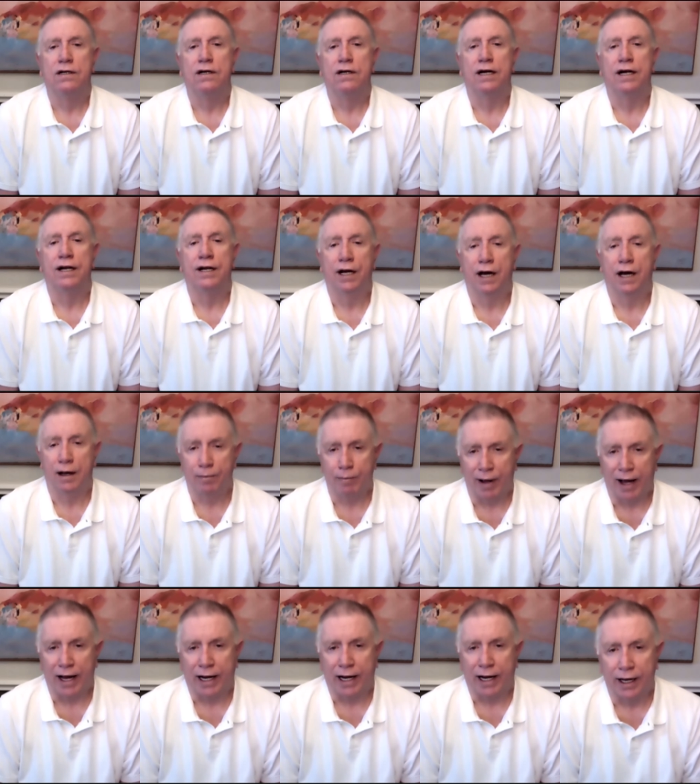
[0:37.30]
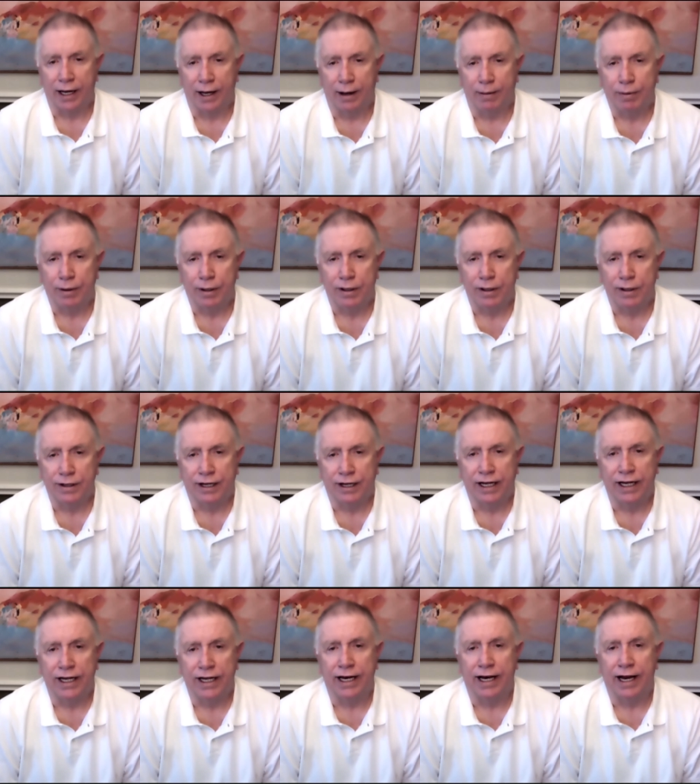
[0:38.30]
and not back up to
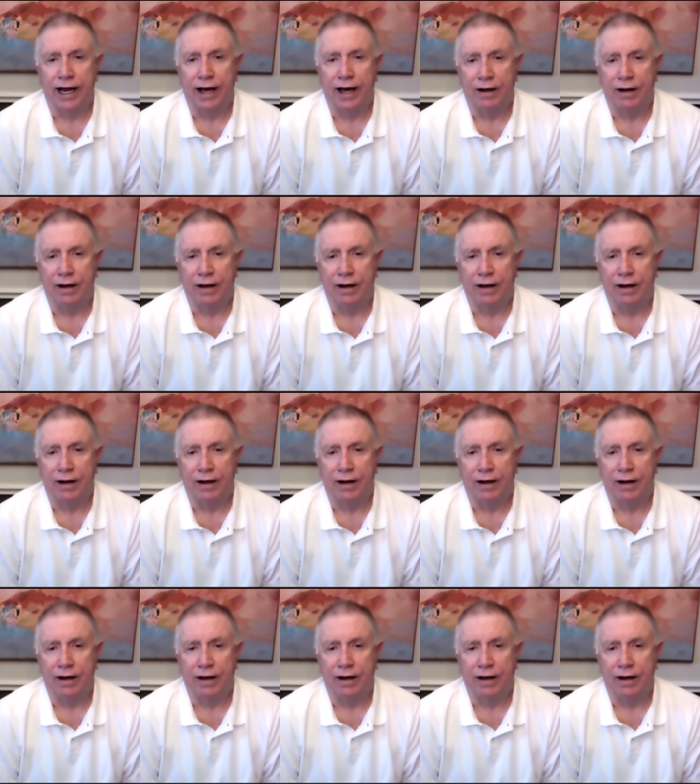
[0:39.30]
get it out.